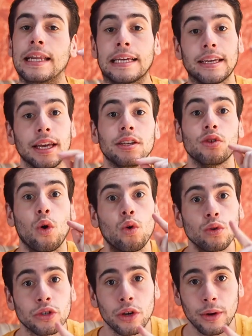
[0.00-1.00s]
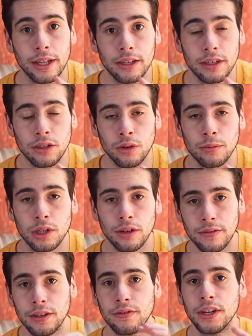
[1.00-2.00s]
Link is also in the
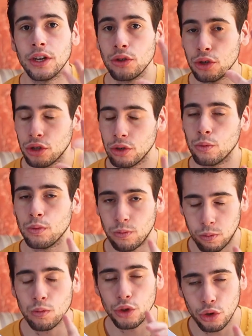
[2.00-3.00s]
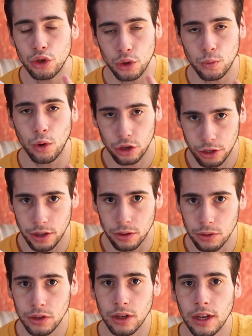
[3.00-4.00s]
description of this video. You should
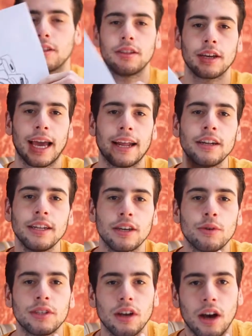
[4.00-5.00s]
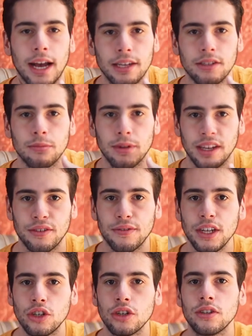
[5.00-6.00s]
watch those. The Canon EOS R has some
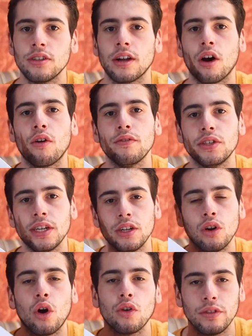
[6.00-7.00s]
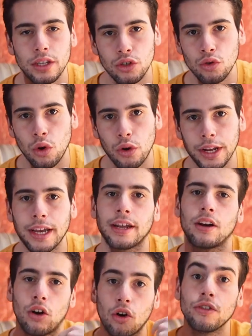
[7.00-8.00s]
nice features that are obviously not on this
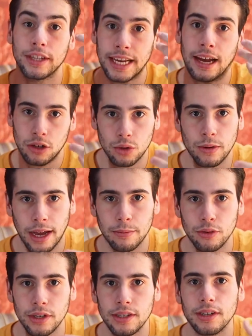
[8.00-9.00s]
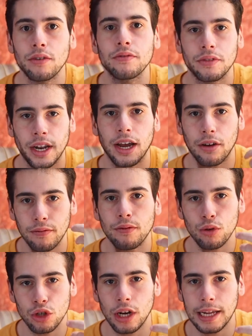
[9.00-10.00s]
drawing and are on the actual camera itself that I
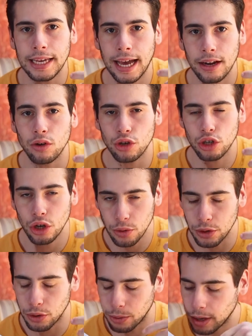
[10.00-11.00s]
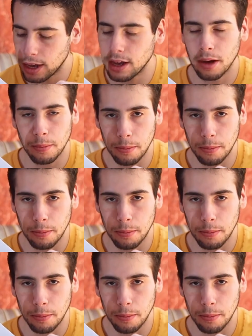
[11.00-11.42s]
unfortunately cannot show you.